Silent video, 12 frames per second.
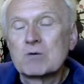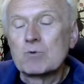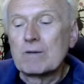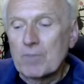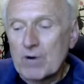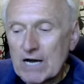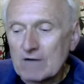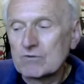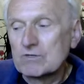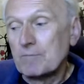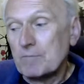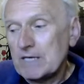We are proud
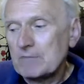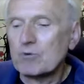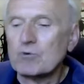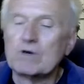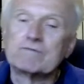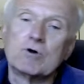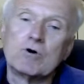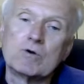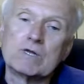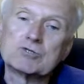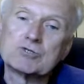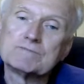of the people who have
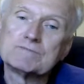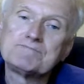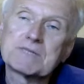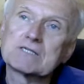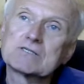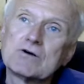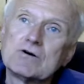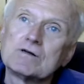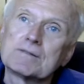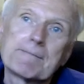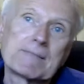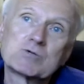knowledge and so on.